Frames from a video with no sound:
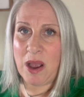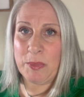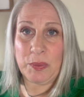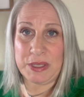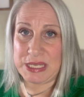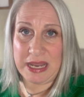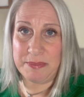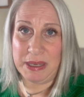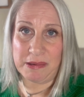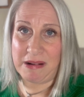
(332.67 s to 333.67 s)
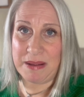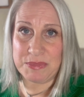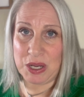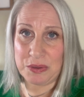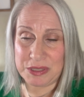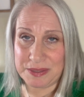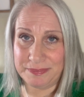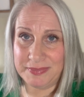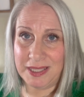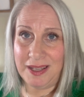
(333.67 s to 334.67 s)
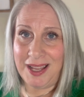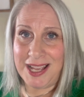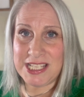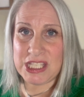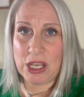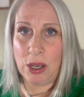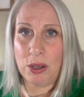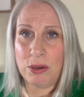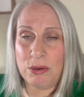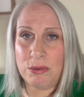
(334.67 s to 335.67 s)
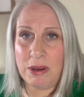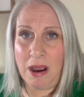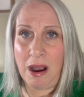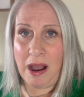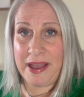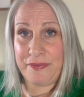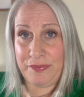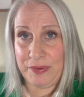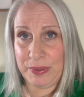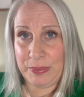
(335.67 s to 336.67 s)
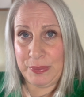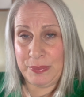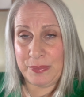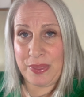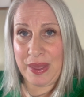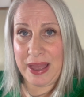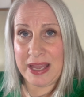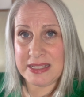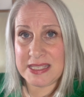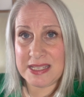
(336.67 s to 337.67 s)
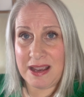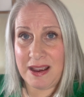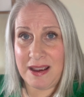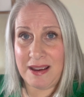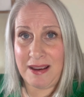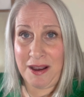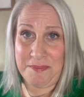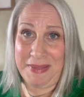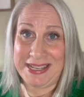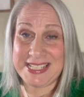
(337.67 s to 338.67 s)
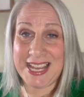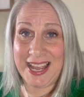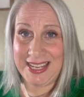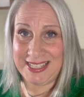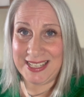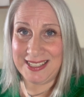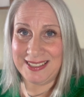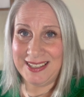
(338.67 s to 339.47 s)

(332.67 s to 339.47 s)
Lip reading: on the 10 milligram dose. So I feel that I'm maintaining